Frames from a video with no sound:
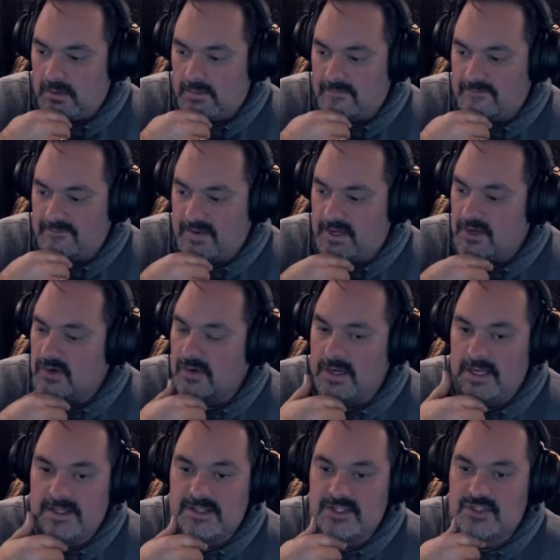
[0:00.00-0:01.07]

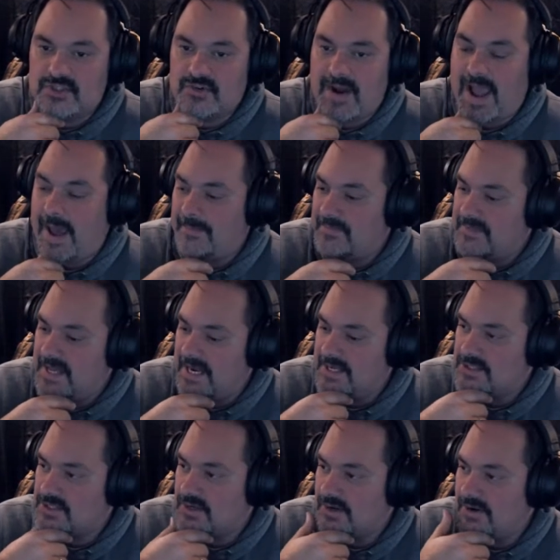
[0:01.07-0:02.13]
Fingering the strap. That
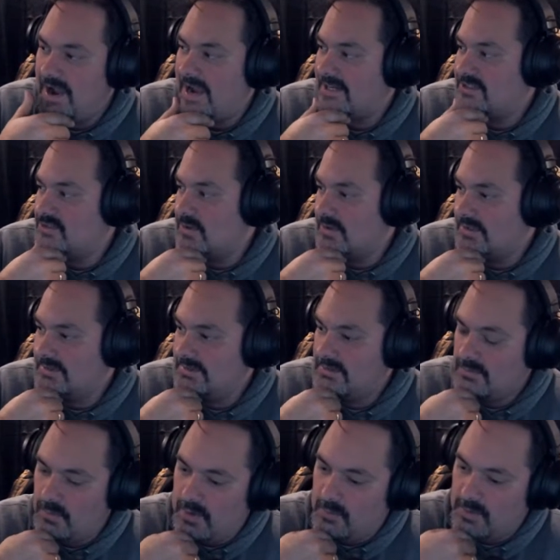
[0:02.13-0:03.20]
is correct, Jordan.
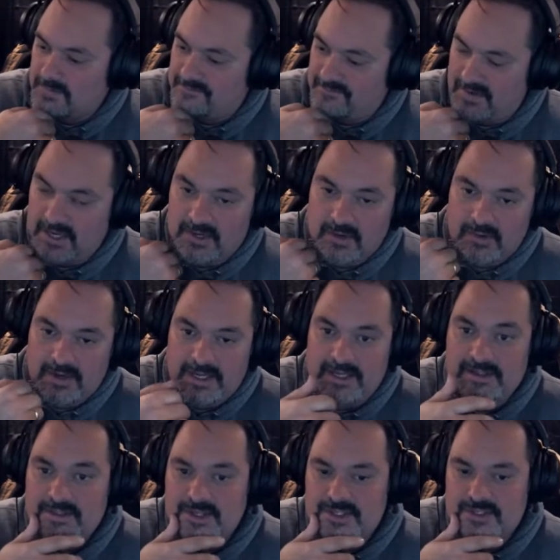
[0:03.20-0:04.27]
We were
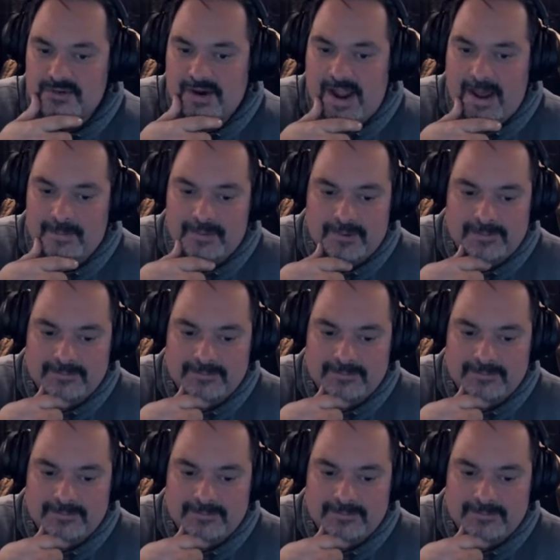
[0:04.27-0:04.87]
fingering the strap.